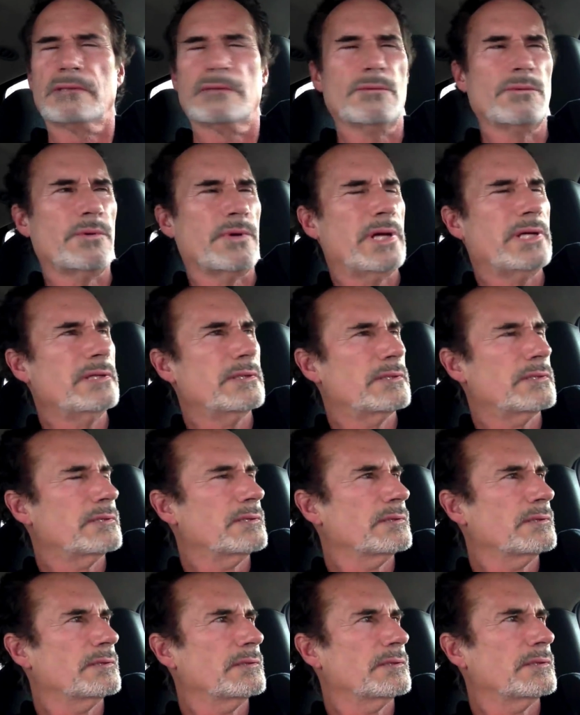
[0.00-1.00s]
what?
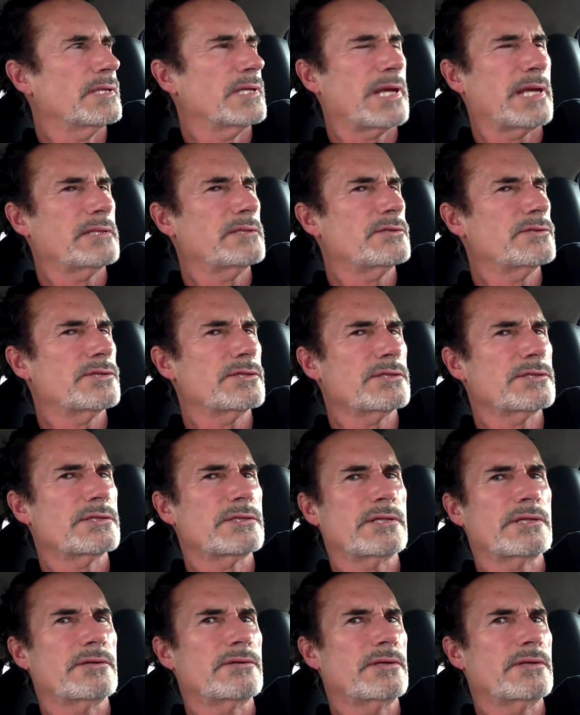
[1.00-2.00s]
Did I
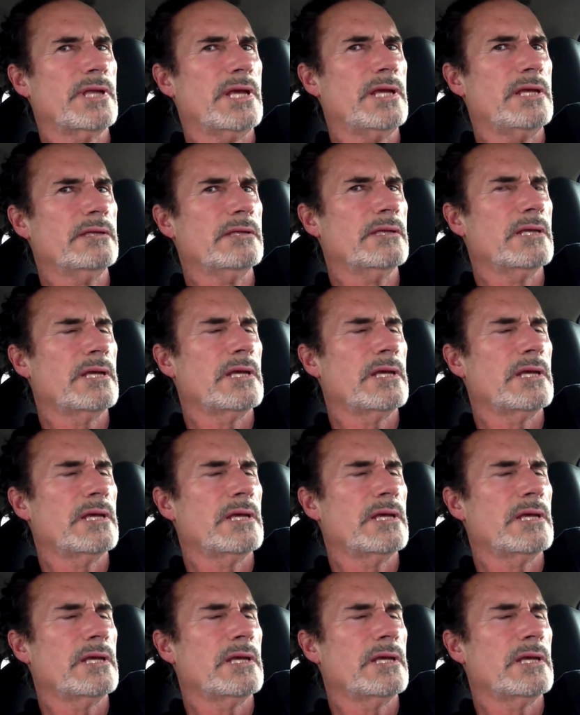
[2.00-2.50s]
just hear that?